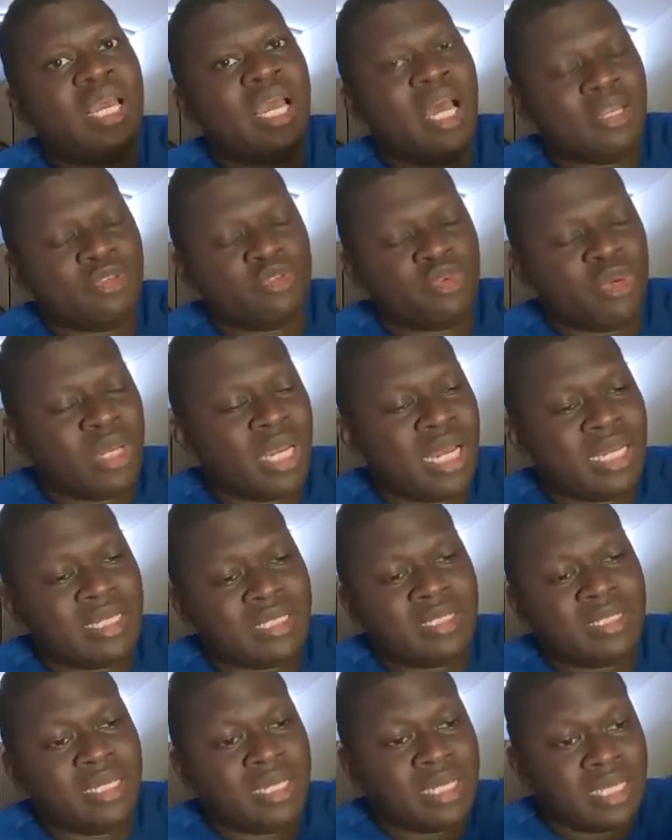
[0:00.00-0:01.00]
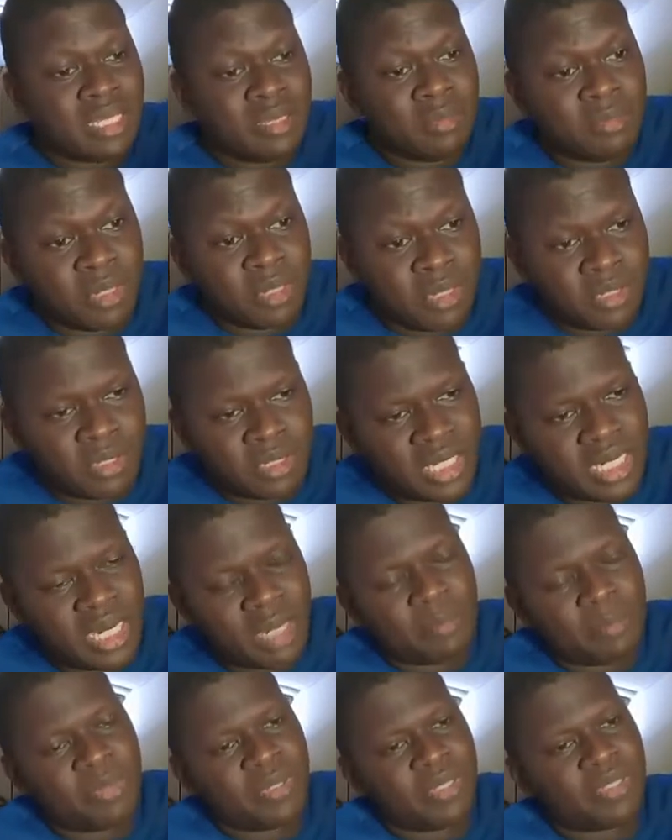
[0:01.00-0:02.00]
as well as the email
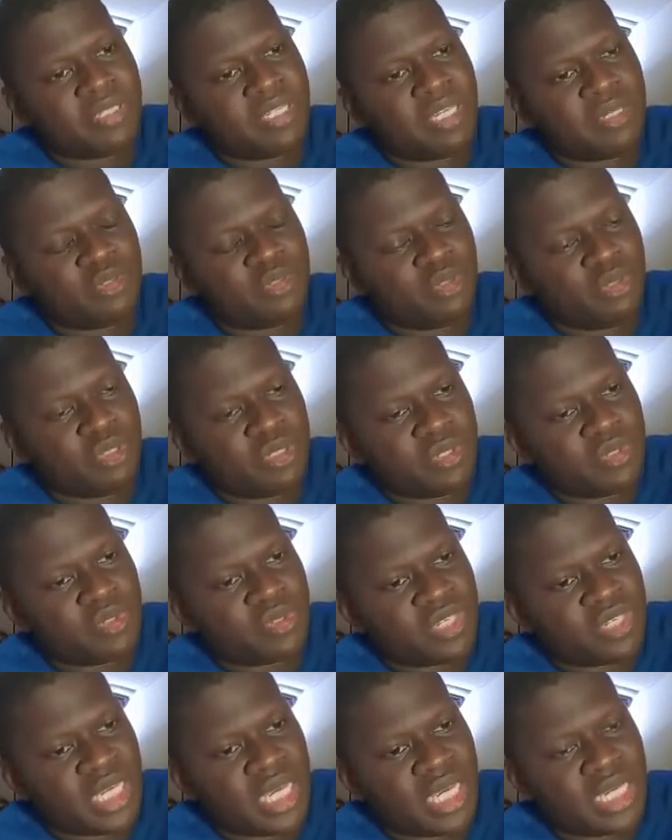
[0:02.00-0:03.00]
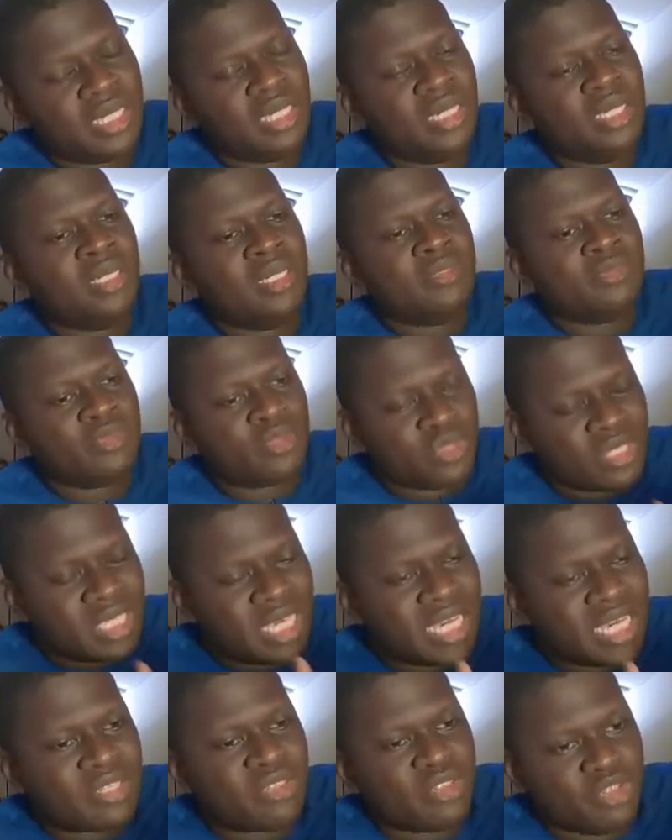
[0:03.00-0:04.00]
campaigns that you need to send to
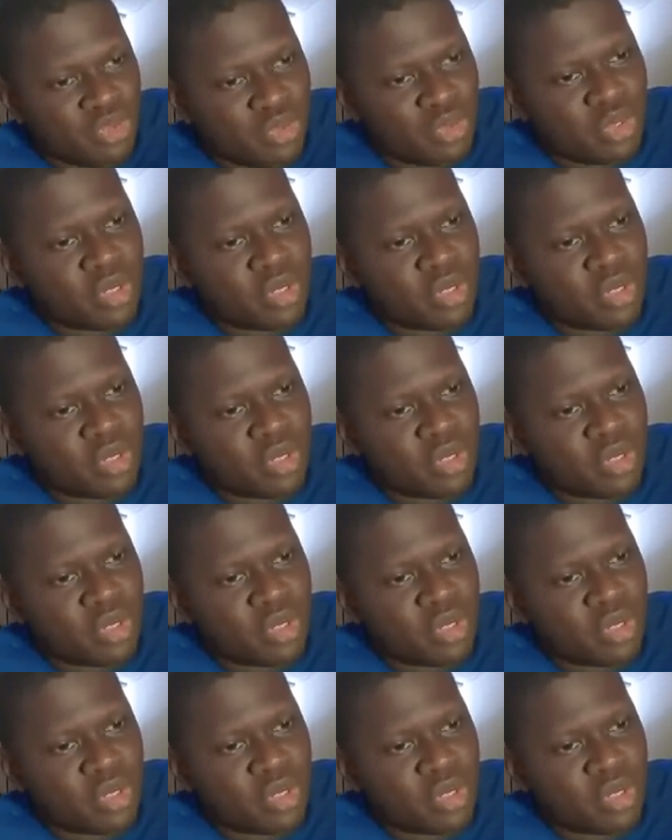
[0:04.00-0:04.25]
get new